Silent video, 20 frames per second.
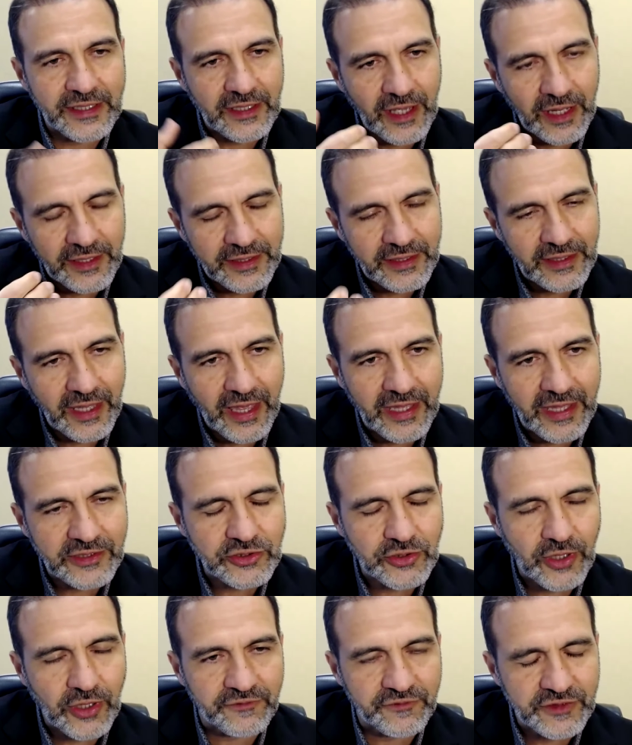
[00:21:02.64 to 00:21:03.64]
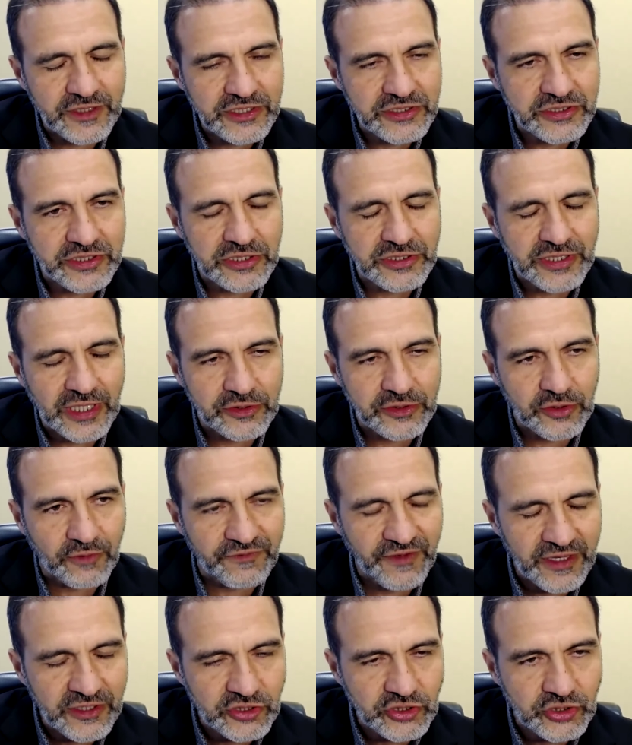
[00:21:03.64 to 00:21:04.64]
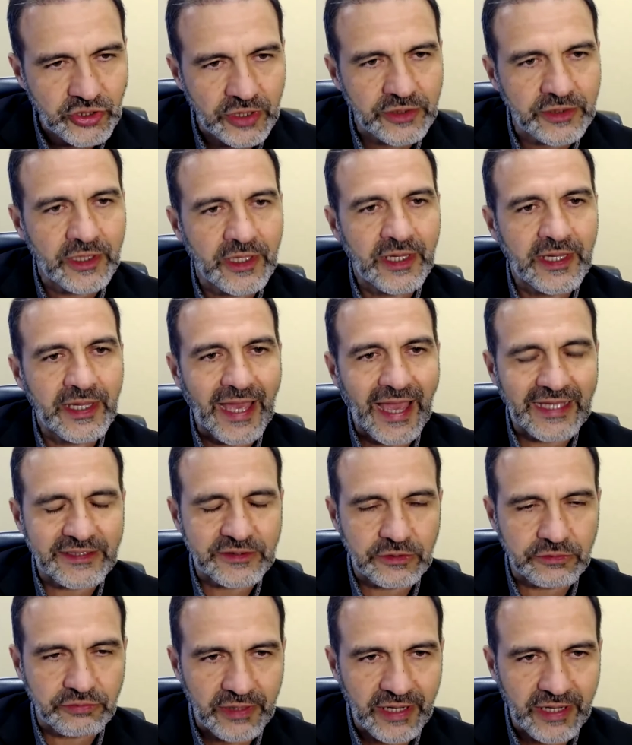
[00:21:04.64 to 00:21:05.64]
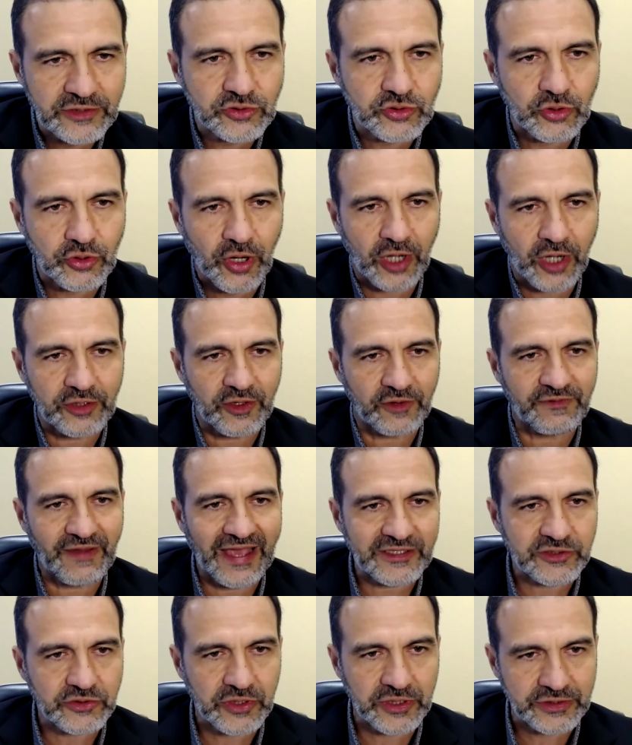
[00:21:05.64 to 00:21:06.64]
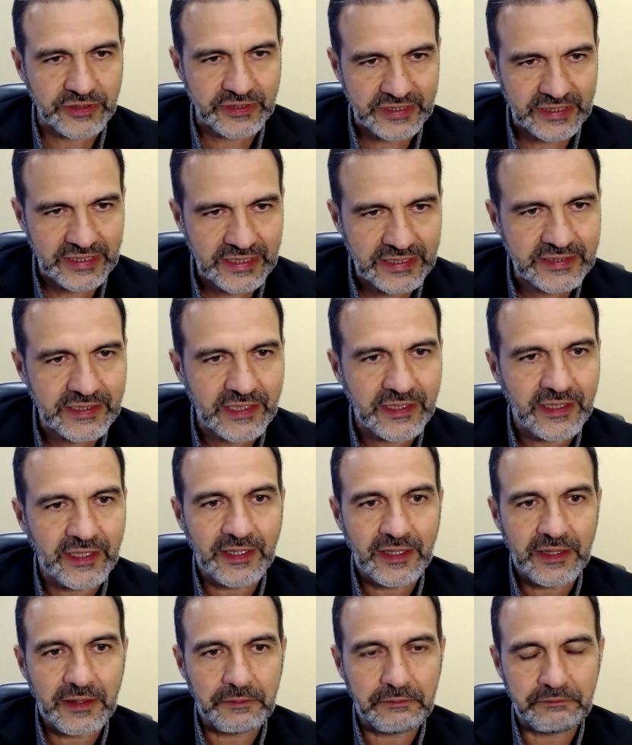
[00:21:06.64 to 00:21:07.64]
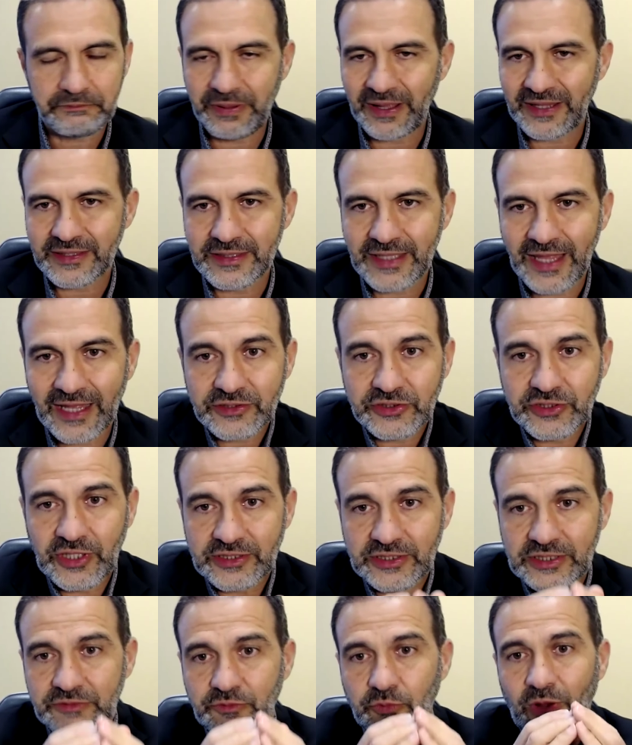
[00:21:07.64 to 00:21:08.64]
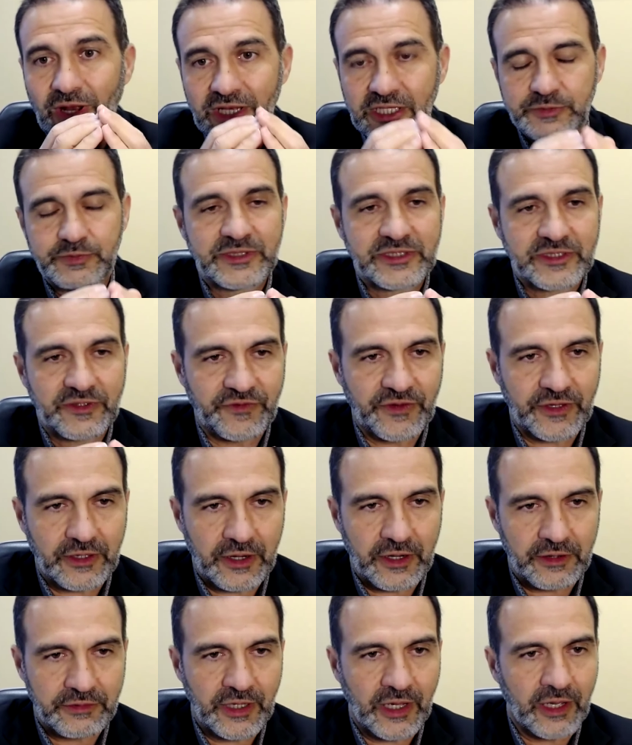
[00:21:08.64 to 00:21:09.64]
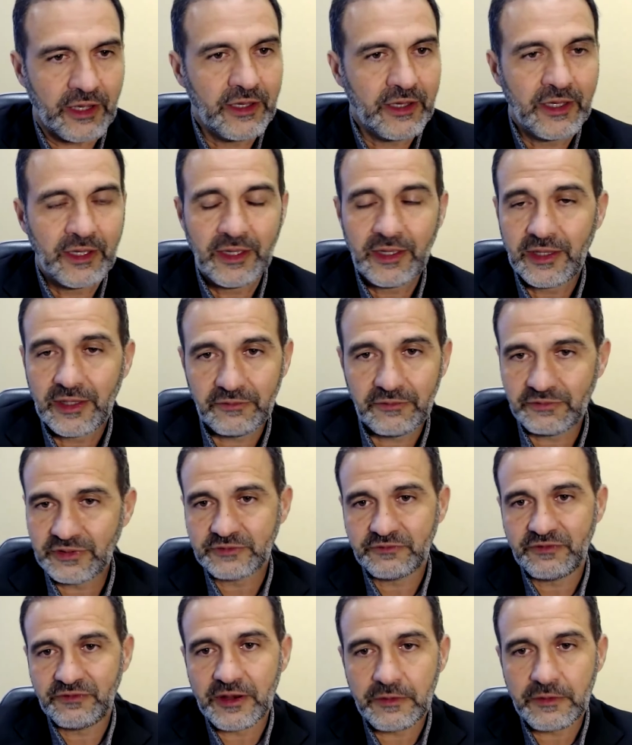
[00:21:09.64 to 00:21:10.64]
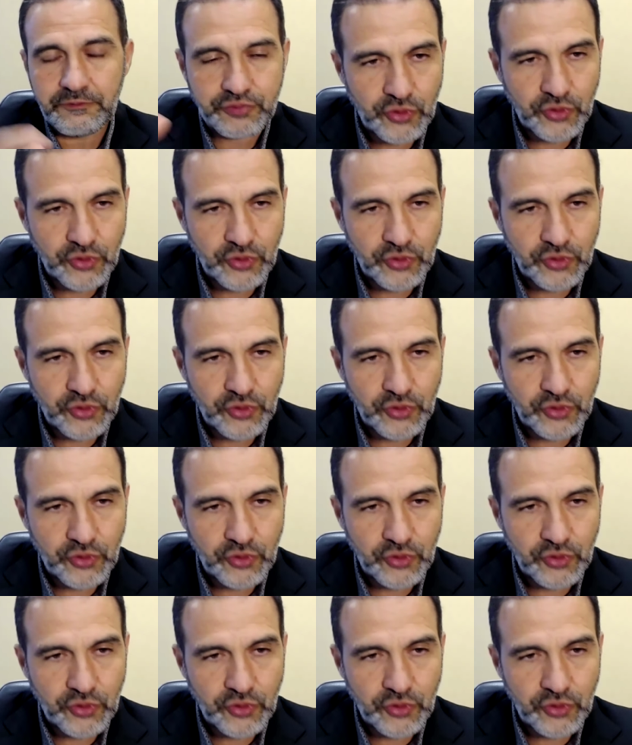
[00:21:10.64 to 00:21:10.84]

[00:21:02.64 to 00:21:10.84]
at the cutting edge of research and innovation as it relates to cardiovascular disease, but not just in one specific area. It's very